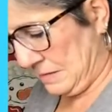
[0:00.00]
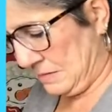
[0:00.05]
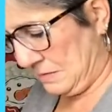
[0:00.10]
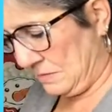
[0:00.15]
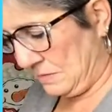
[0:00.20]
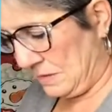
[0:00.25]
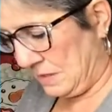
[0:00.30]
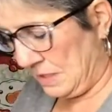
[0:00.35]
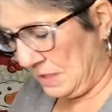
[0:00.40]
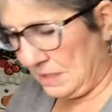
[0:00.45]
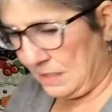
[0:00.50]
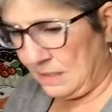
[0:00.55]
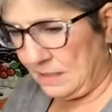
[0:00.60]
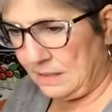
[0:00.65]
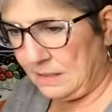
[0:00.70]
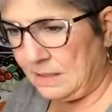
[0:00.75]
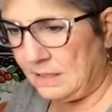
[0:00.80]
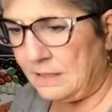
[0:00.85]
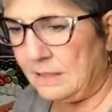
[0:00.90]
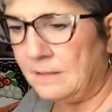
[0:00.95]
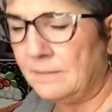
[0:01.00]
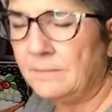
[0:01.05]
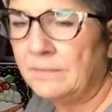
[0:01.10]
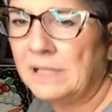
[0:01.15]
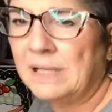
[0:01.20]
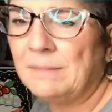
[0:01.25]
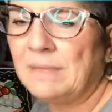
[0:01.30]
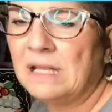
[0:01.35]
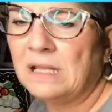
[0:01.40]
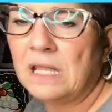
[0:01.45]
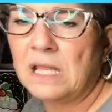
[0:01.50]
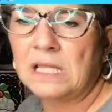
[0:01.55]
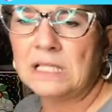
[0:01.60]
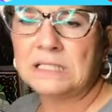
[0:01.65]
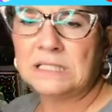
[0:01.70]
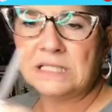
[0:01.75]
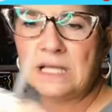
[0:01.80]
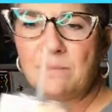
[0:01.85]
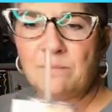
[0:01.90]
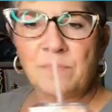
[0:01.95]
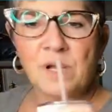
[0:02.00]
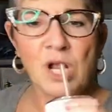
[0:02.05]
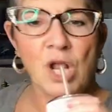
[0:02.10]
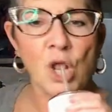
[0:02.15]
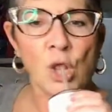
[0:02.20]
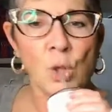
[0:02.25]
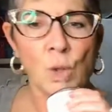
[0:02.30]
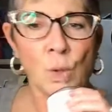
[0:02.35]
Okay, give me another sip.